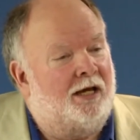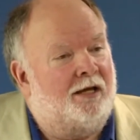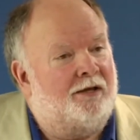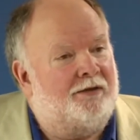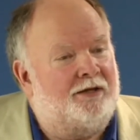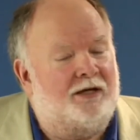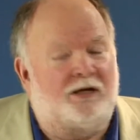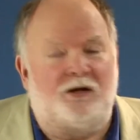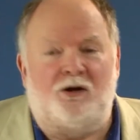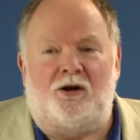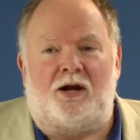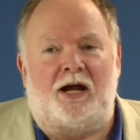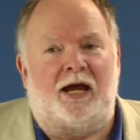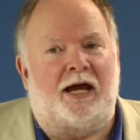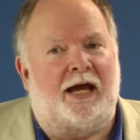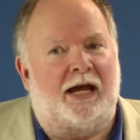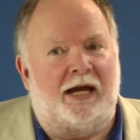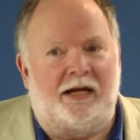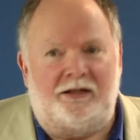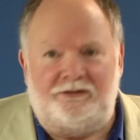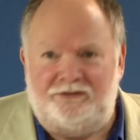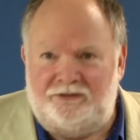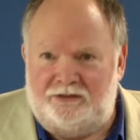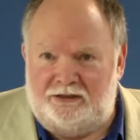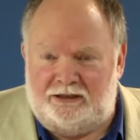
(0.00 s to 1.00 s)
that are
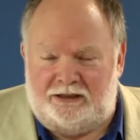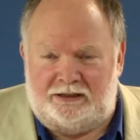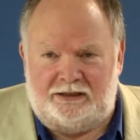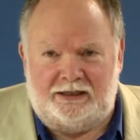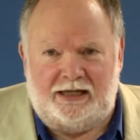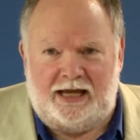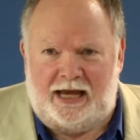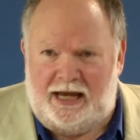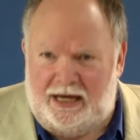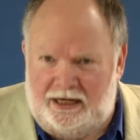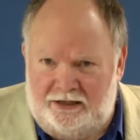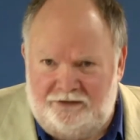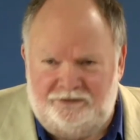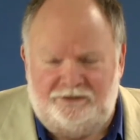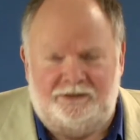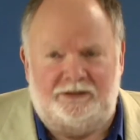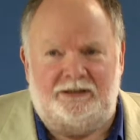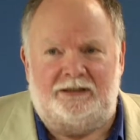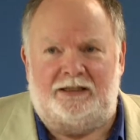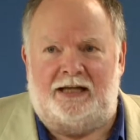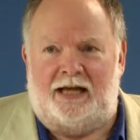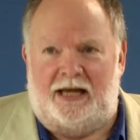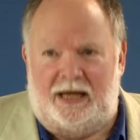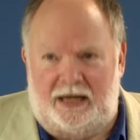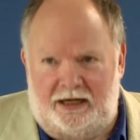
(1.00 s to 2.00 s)
excellent,
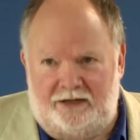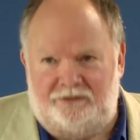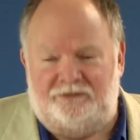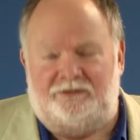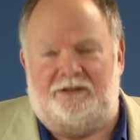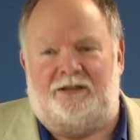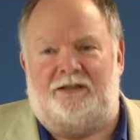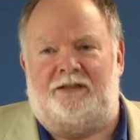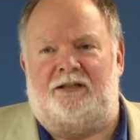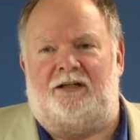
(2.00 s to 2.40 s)
excellent, excellent.